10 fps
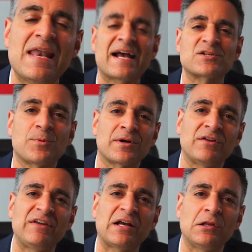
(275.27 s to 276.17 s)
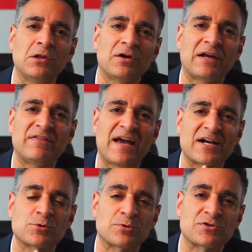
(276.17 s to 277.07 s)
Next, we're going to take a look at the
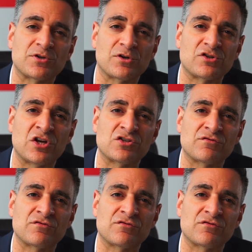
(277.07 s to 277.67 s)
actual search engine